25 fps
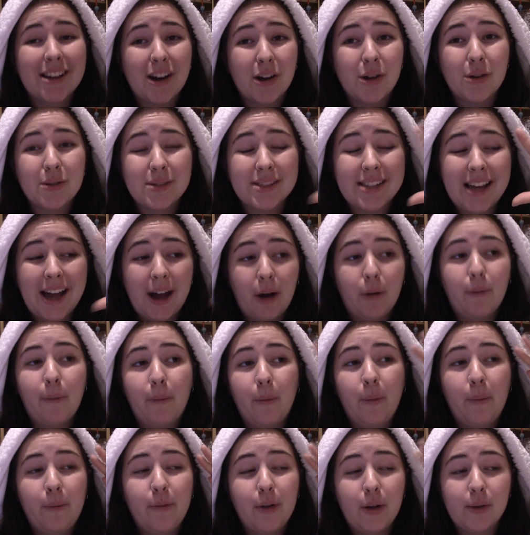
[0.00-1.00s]
goes
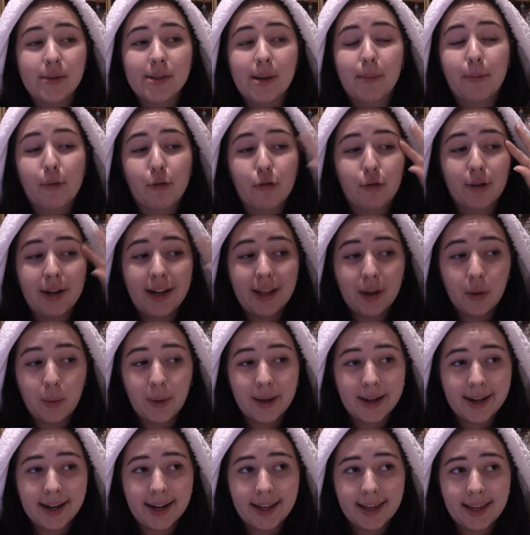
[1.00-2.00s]
out, fills up really
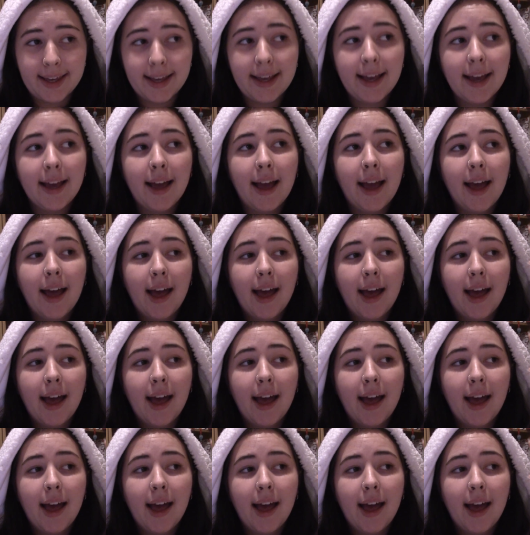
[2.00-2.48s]
quickly.